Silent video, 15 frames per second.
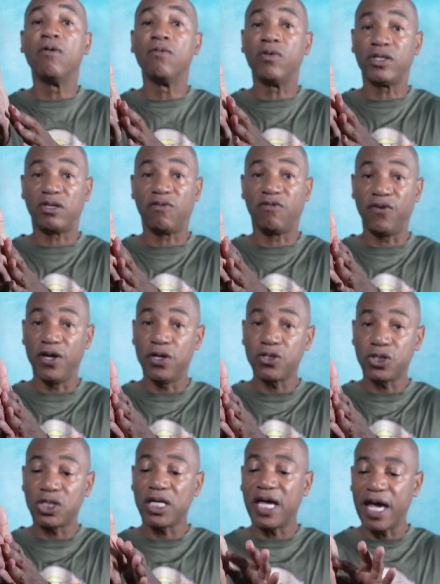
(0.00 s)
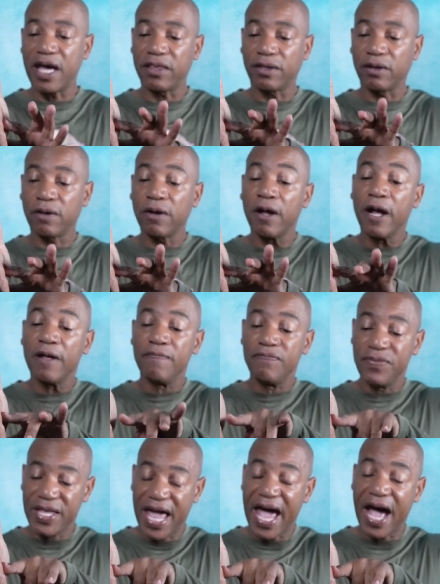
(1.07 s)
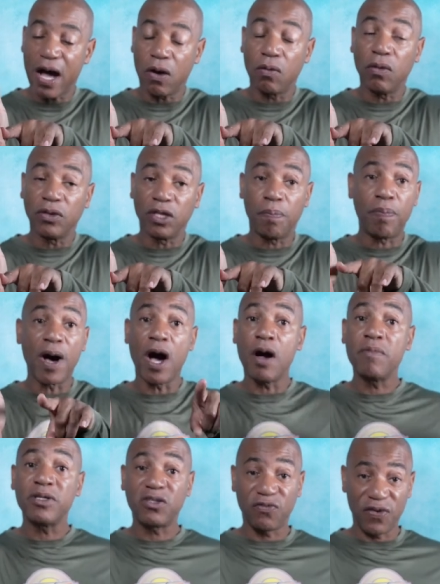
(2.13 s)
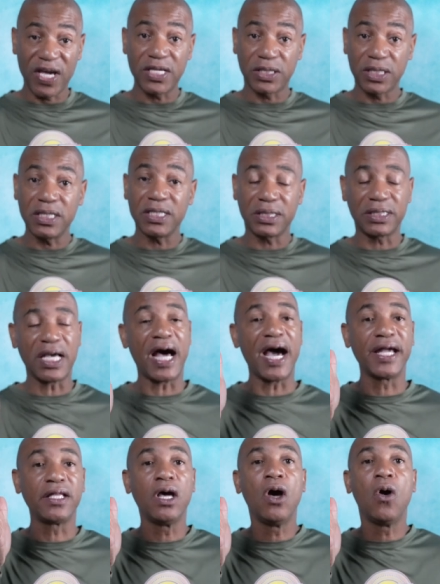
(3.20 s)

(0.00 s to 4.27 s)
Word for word: with the fingers together. Now the palm is facing the side.